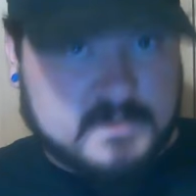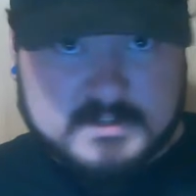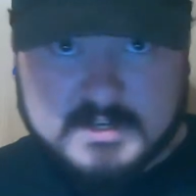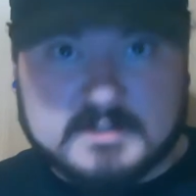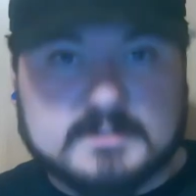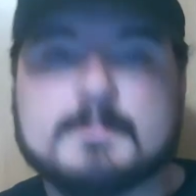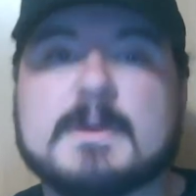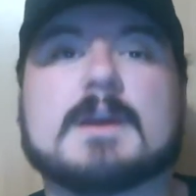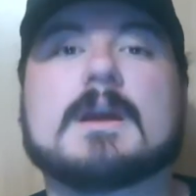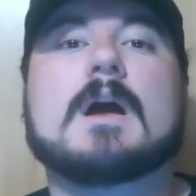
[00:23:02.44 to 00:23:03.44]
sense to
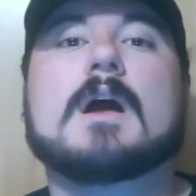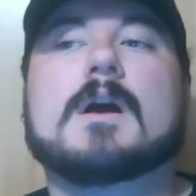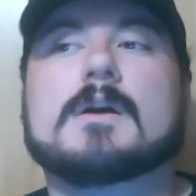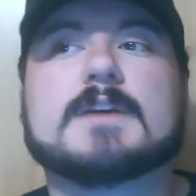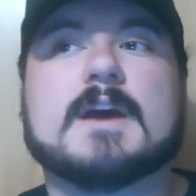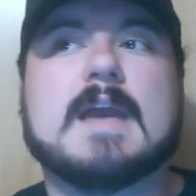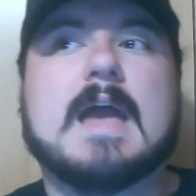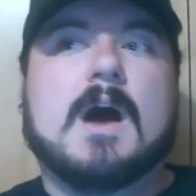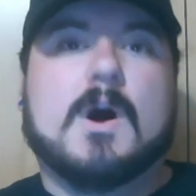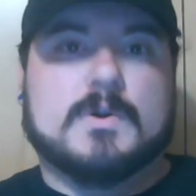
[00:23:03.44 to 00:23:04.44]
me. Okay.
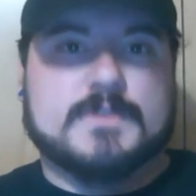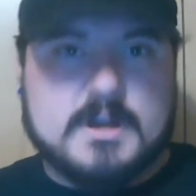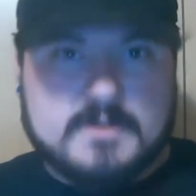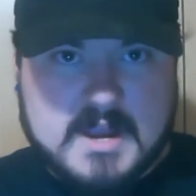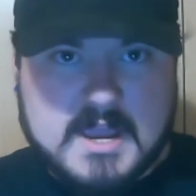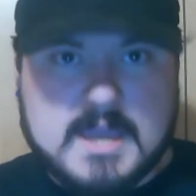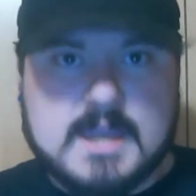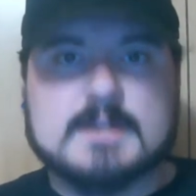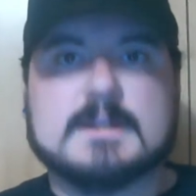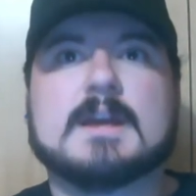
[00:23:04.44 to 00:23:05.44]
On the other
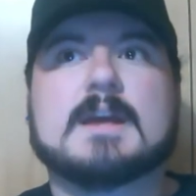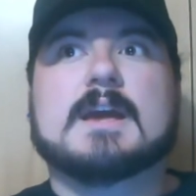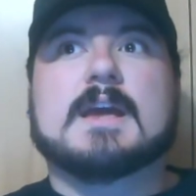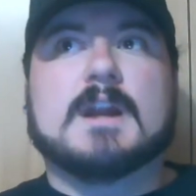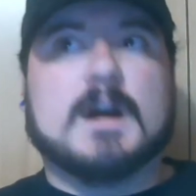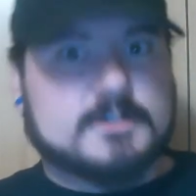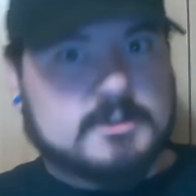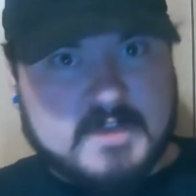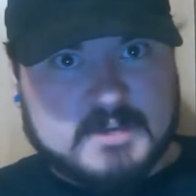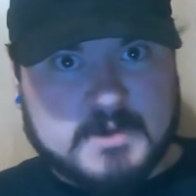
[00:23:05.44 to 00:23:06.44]
hand, it also
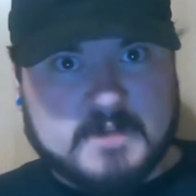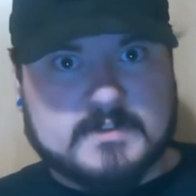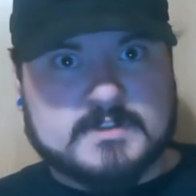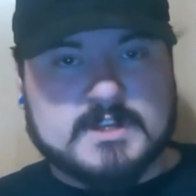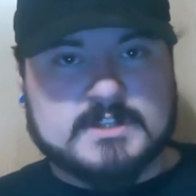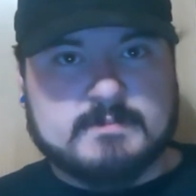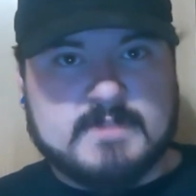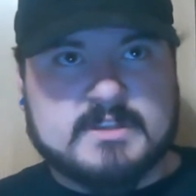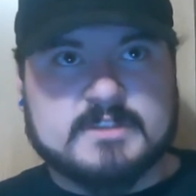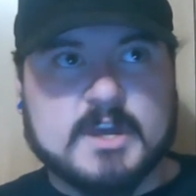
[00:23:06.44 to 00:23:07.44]
makes perfect sense to
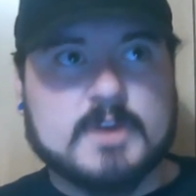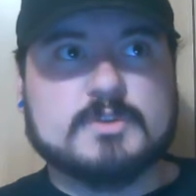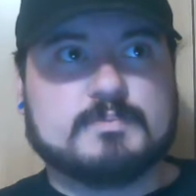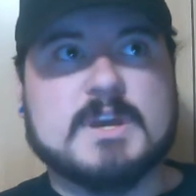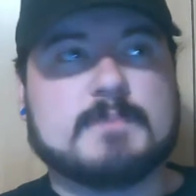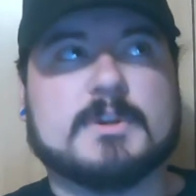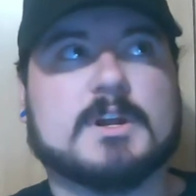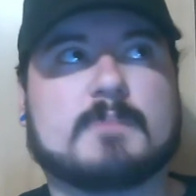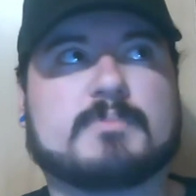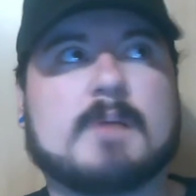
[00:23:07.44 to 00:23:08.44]
me that those people
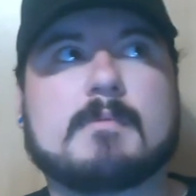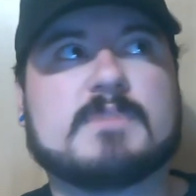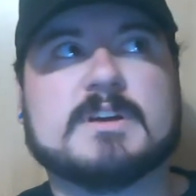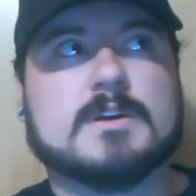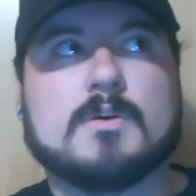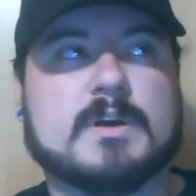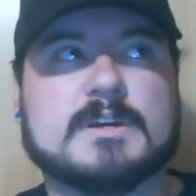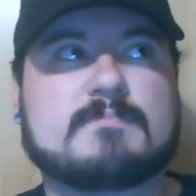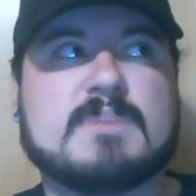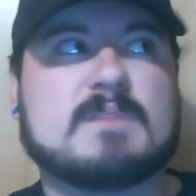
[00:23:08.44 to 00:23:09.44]
are probably
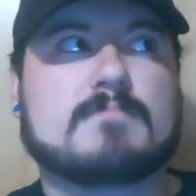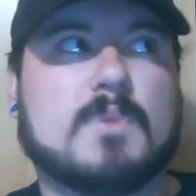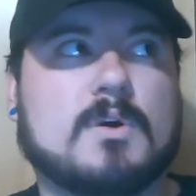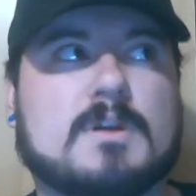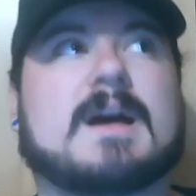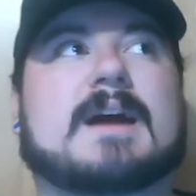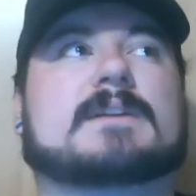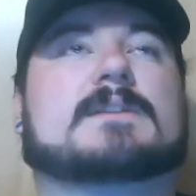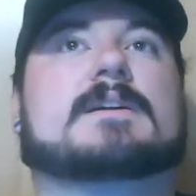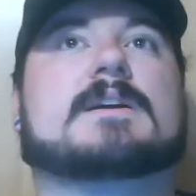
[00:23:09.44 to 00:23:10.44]
going to be more
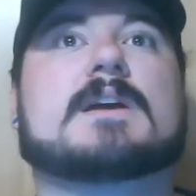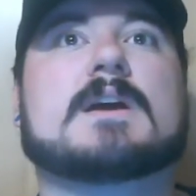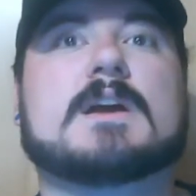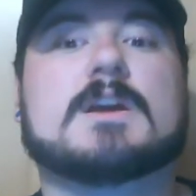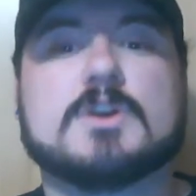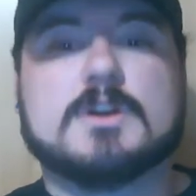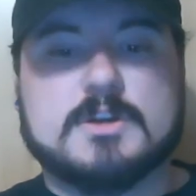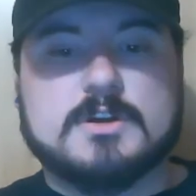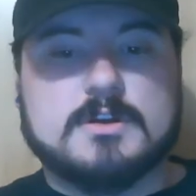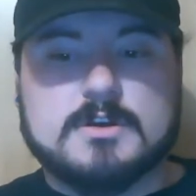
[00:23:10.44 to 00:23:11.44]
likely.
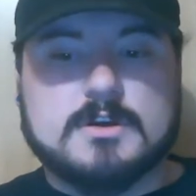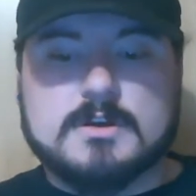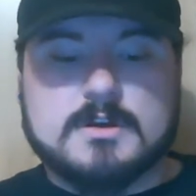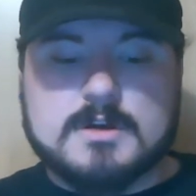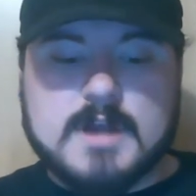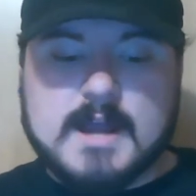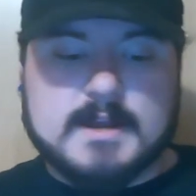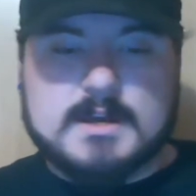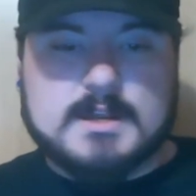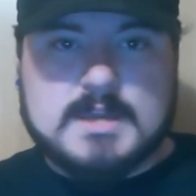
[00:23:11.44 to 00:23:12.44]
You're
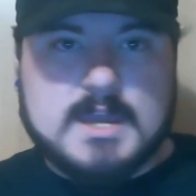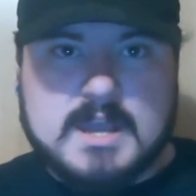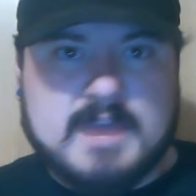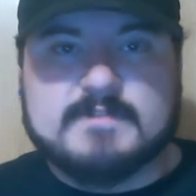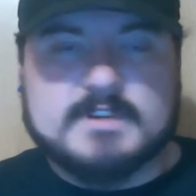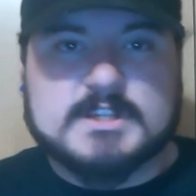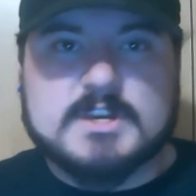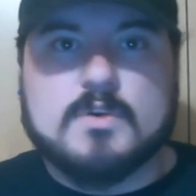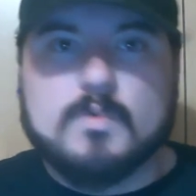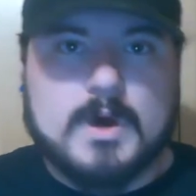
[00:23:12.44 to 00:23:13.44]
not going to get every
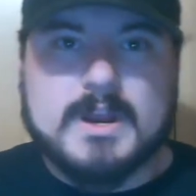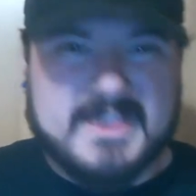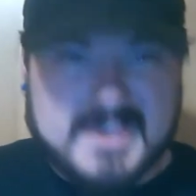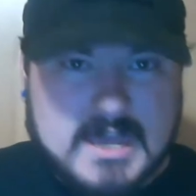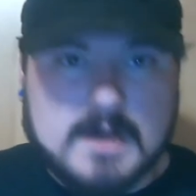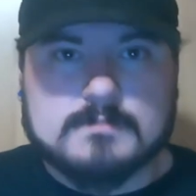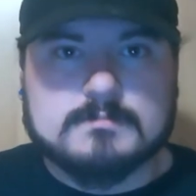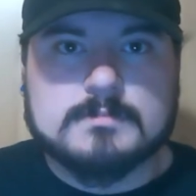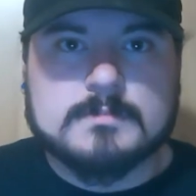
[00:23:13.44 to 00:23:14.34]
single one of them